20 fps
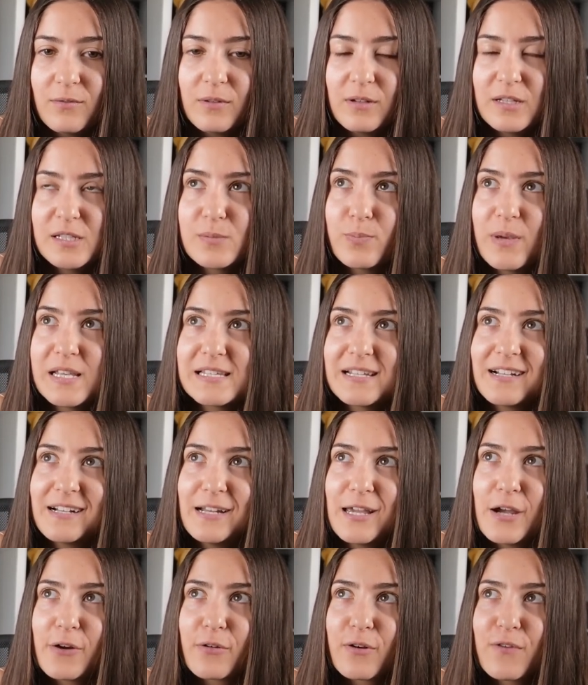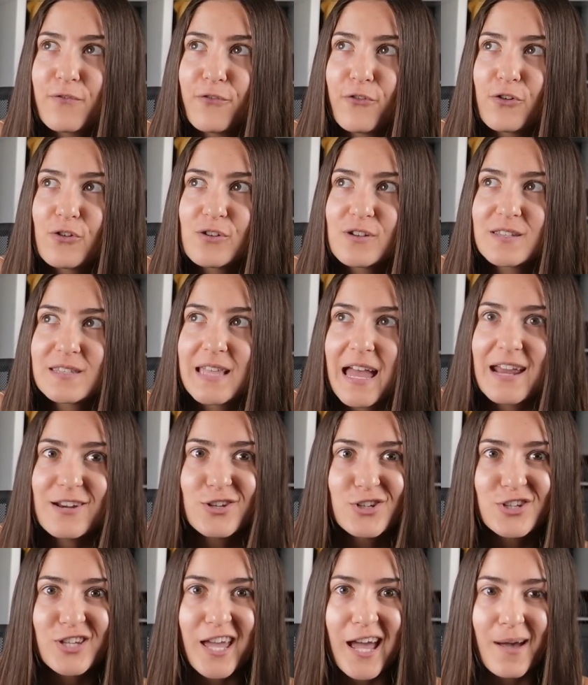It's basically a reverse
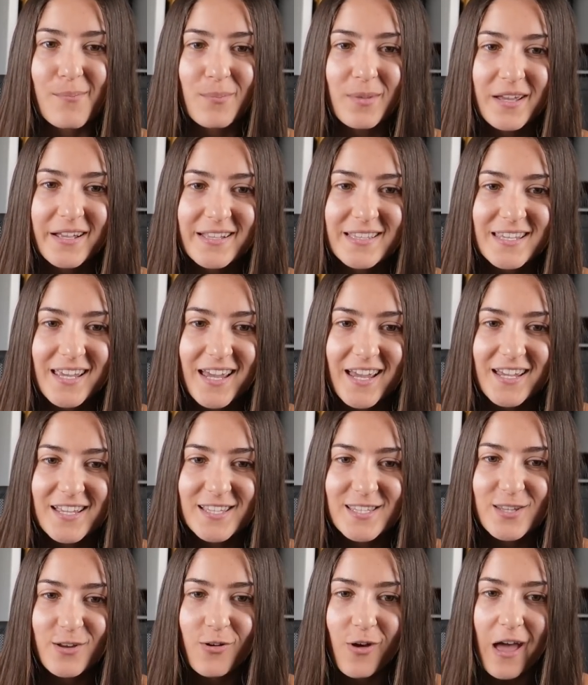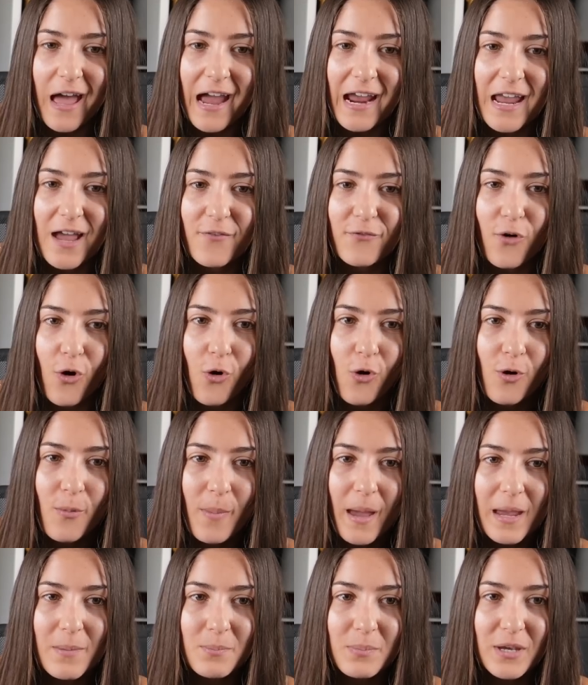Danish Gambit. So I have all
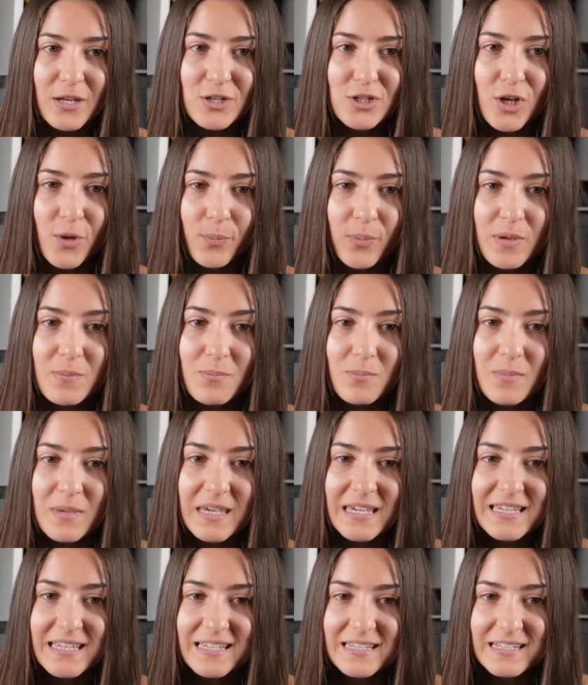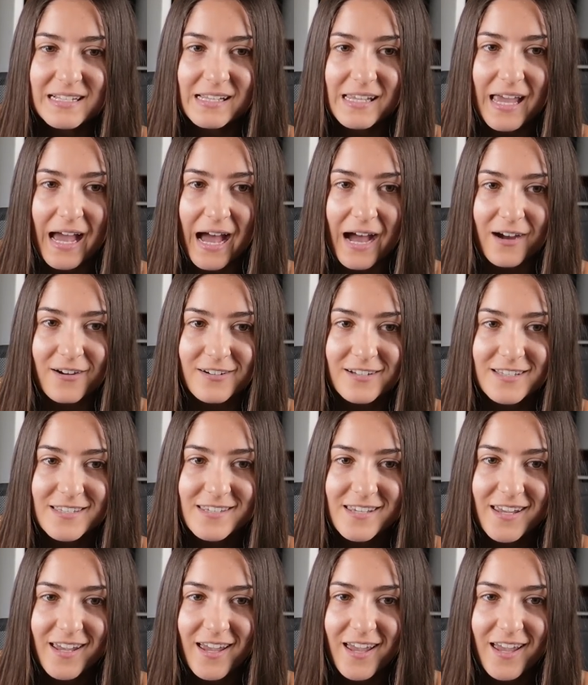my bishop immediately out.